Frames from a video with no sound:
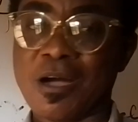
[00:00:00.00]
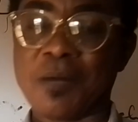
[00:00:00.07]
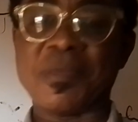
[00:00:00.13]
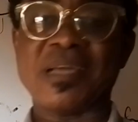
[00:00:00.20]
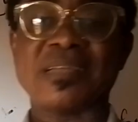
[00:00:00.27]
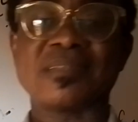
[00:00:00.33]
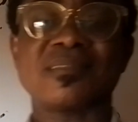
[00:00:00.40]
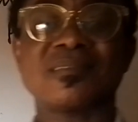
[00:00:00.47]

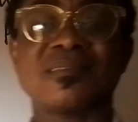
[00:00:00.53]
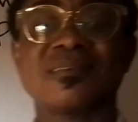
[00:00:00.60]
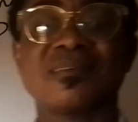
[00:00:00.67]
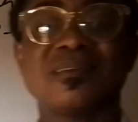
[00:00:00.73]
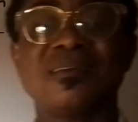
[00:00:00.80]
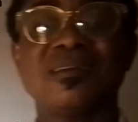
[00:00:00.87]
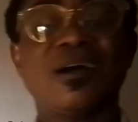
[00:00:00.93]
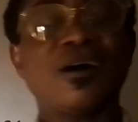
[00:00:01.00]
comments
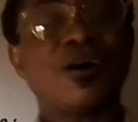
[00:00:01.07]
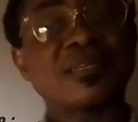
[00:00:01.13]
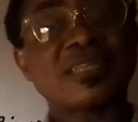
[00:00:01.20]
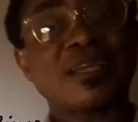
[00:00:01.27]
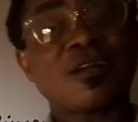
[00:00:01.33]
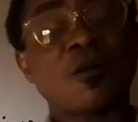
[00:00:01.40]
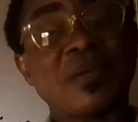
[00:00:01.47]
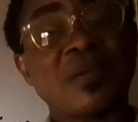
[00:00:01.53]
on
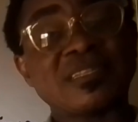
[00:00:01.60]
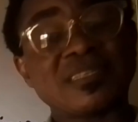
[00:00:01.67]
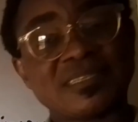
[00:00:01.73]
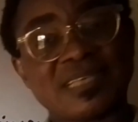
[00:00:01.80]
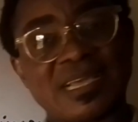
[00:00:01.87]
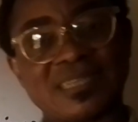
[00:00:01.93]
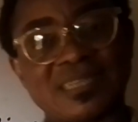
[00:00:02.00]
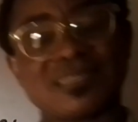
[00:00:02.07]
the comment
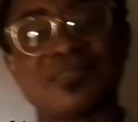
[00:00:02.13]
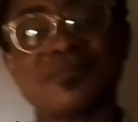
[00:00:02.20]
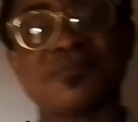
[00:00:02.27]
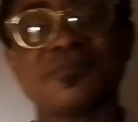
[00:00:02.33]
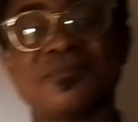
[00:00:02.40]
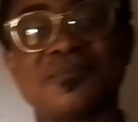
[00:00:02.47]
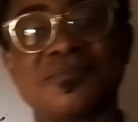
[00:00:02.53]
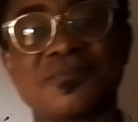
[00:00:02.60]
section.